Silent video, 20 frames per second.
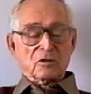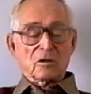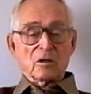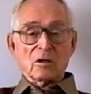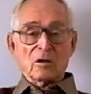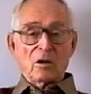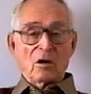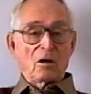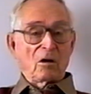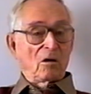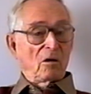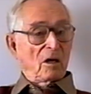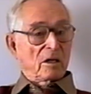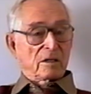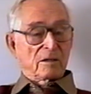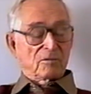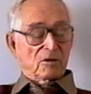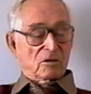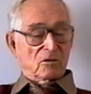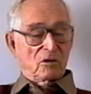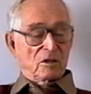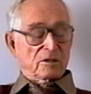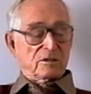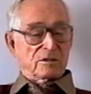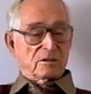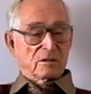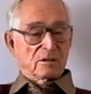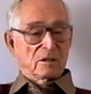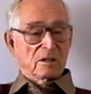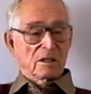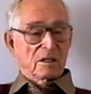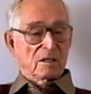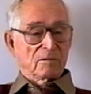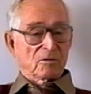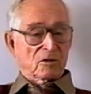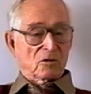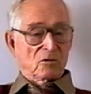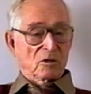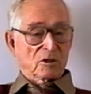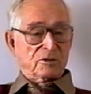their law, I never questioned them. I
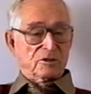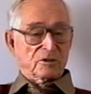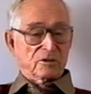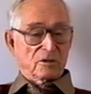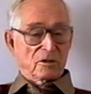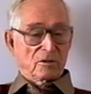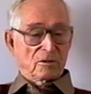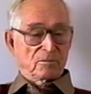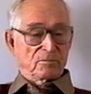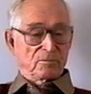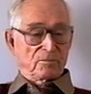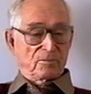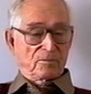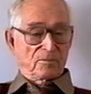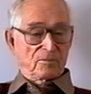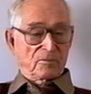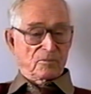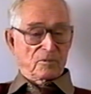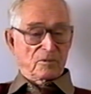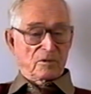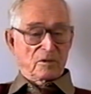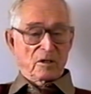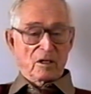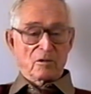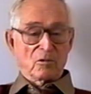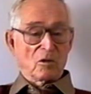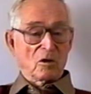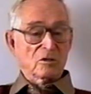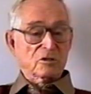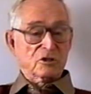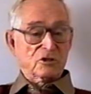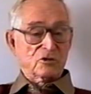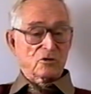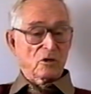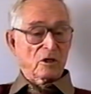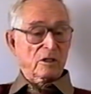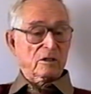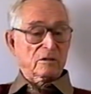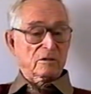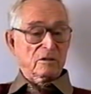never questioned them. They weren't
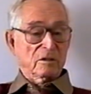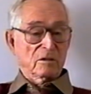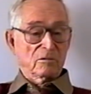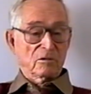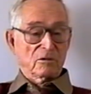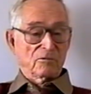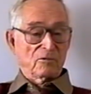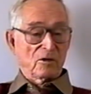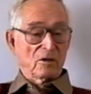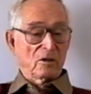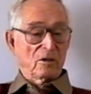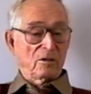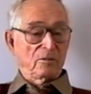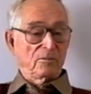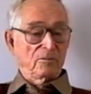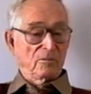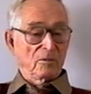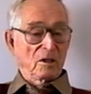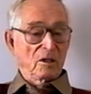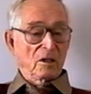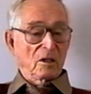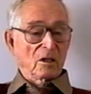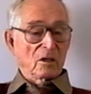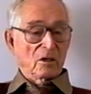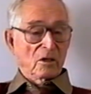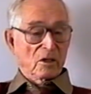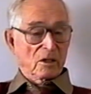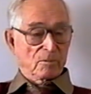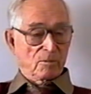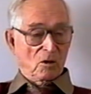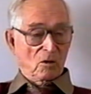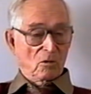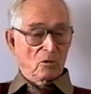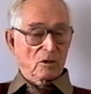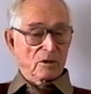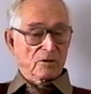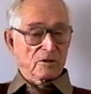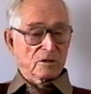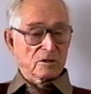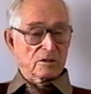strict. They were very liberal
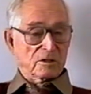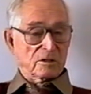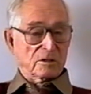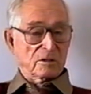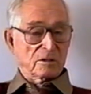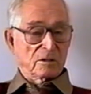with us.